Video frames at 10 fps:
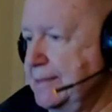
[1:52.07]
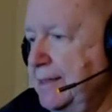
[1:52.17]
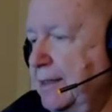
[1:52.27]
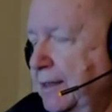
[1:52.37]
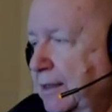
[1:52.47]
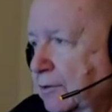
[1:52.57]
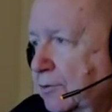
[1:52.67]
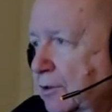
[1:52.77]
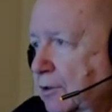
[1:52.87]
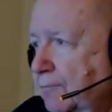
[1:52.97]
out
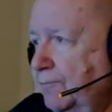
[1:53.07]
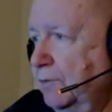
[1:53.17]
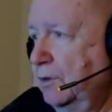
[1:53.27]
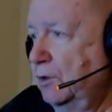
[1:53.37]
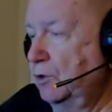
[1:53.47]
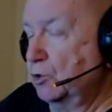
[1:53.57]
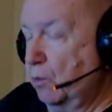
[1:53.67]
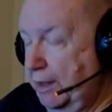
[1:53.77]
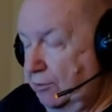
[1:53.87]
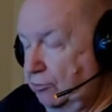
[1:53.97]
there
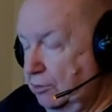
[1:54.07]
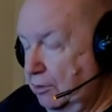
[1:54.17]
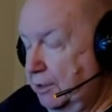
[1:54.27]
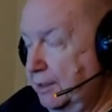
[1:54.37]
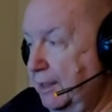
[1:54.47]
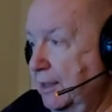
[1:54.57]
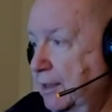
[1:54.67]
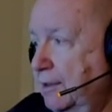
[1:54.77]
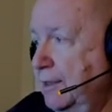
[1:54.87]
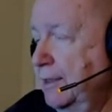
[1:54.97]
twice during the
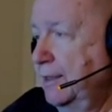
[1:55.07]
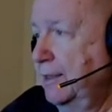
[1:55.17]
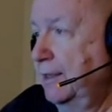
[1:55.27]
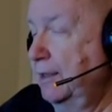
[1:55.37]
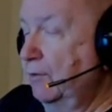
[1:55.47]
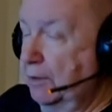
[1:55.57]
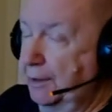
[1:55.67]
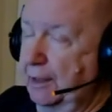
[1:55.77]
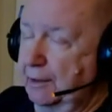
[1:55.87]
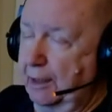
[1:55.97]
day. Well,
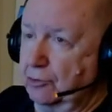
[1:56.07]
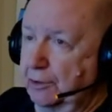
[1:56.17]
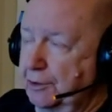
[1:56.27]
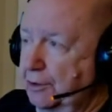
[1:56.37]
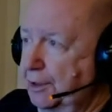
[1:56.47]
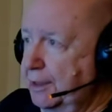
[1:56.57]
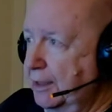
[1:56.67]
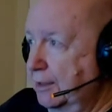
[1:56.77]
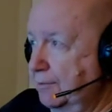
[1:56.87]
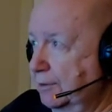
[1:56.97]
not actually during the
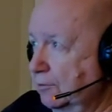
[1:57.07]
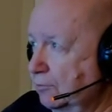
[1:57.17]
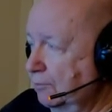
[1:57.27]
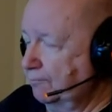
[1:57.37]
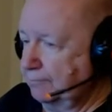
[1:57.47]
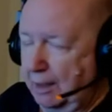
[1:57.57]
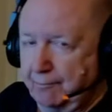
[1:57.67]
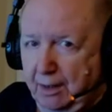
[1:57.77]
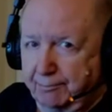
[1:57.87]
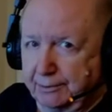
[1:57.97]
day because I'm up.